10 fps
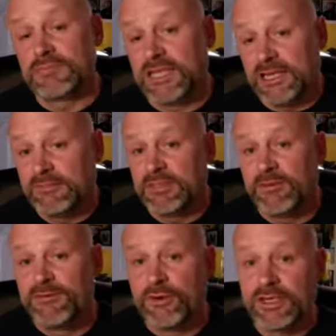claimed to be
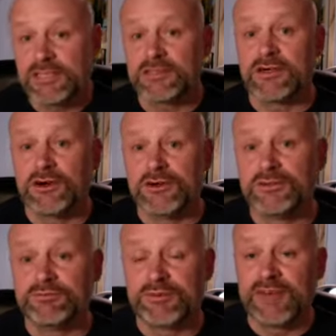focused
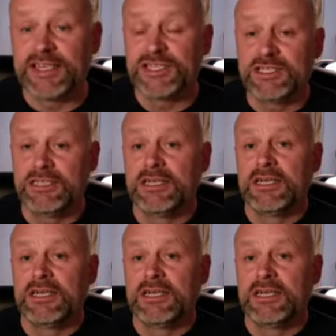on prevention.